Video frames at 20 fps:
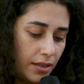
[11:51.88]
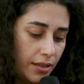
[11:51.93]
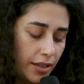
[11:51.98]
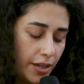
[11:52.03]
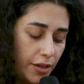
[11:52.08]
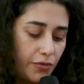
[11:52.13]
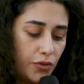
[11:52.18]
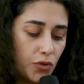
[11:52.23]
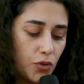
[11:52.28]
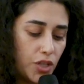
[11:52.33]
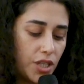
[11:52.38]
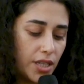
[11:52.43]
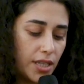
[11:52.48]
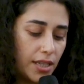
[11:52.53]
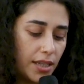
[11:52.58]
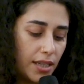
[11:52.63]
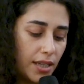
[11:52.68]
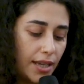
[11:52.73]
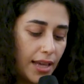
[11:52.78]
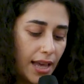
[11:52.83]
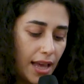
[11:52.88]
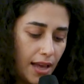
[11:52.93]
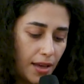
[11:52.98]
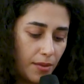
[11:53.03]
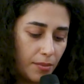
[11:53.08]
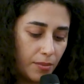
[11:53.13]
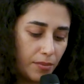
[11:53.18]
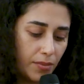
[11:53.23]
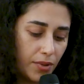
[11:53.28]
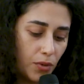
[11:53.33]
The refugee
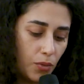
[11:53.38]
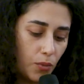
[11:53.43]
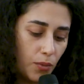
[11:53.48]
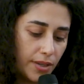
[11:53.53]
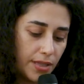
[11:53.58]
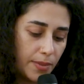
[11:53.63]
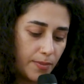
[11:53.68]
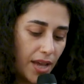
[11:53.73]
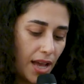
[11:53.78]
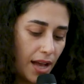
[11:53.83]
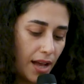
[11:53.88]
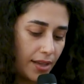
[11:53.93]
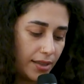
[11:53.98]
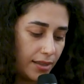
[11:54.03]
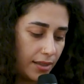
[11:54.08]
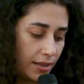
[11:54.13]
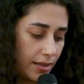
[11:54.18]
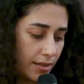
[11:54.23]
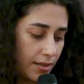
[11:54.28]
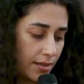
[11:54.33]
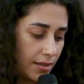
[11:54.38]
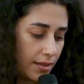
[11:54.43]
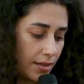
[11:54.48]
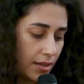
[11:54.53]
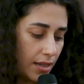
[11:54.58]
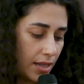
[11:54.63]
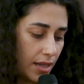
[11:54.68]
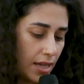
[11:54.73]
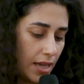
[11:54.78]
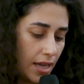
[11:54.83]
camp was behind
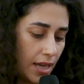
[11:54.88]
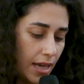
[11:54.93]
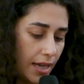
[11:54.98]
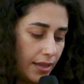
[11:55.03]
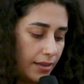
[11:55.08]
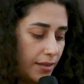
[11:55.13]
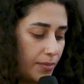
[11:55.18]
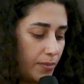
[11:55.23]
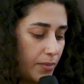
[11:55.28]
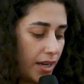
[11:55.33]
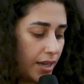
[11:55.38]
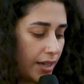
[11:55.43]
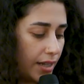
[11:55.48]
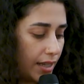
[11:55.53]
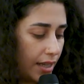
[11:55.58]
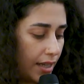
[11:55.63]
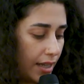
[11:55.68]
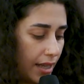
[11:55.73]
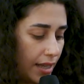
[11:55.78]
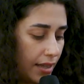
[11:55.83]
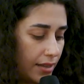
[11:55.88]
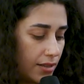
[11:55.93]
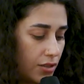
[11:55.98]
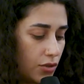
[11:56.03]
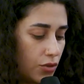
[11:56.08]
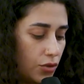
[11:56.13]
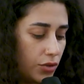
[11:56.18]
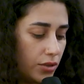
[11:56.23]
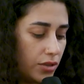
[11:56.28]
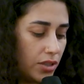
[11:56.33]
us, and the barricade
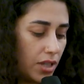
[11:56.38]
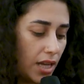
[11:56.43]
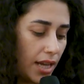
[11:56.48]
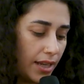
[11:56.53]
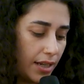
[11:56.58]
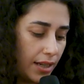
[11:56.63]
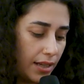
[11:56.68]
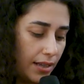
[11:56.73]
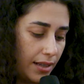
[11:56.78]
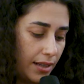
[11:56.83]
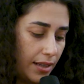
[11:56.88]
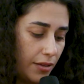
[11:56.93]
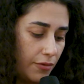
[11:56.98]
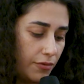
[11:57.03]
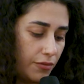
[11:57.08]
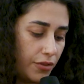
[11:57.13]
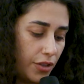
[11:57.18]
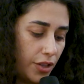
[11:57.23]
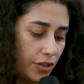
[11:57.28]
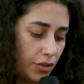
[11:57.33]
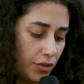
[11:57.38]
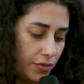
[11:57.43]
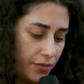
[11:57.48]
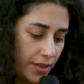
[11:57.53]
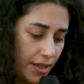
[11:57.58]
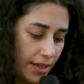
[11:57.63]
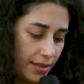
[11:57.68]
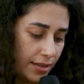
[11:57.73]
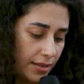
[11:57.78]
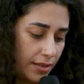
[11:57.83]
stood directly in front of
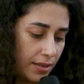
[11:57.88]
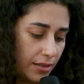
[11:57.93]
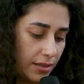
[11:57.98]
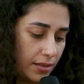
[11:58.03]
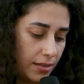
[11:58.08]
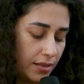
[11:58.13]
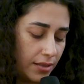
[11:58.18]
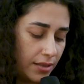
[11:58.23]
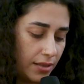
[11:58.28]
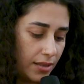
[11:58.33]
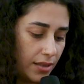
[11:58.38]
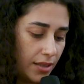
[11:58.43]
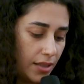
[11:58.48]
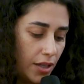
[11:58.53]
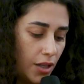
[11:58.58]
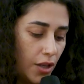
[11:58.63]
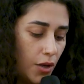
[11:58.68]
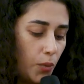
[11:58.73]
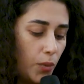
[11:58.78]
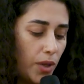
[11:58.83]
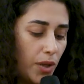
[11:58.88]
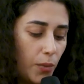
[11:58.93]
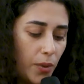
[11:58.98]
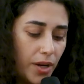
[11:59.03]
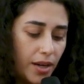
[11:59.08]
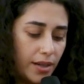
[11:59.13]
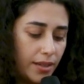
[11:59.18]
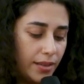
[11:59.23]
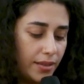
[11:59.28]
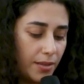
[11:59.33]
us. We
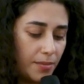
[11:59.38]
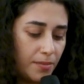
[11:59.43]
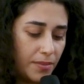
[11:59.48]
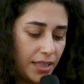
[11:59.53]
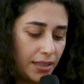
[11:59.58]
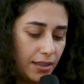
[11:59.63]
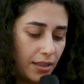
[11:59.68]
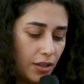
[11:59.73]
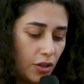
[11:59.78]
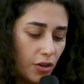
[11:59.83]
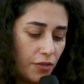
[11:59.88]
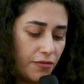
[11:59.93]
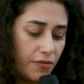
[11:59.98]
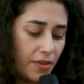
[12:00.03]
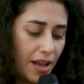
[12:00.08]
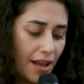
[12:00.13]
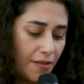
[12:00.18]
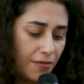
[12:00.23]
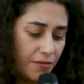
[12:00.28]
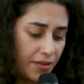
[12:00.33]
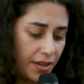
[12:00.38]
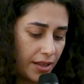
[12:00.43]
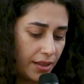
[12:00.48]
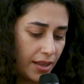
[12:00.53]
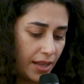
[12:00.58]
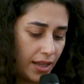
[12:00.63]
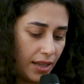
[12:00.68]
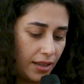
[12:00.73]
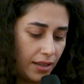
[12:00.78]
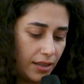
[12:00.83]
were in the middle of
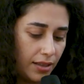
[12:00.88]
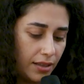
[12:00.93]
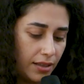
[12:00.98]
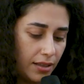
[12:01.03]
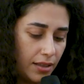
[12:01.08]
everything,